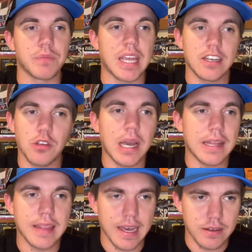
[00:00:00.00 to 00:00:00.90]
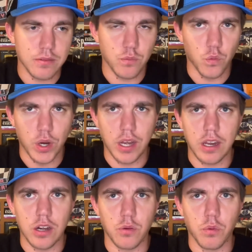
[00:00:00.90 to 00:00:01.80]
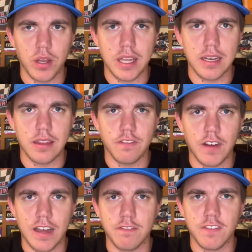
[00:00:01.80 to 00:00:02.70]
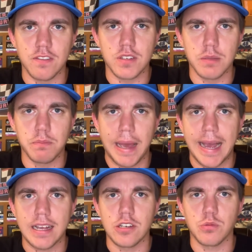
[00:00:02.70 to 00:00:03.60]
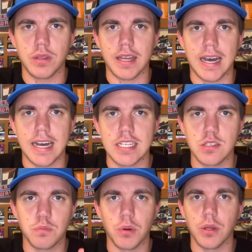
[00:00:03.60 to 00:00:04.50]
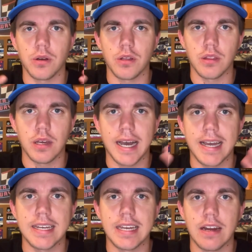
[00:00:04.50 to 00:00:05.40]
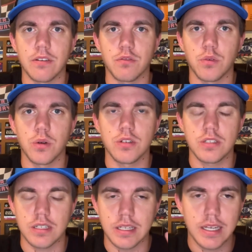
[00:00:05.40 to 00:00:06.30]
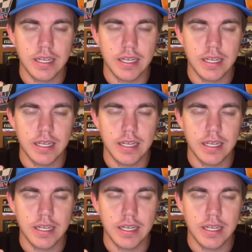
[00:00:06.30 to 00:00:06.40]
you had that one year where they did the 550 package with the high spoiler and the high downforce. And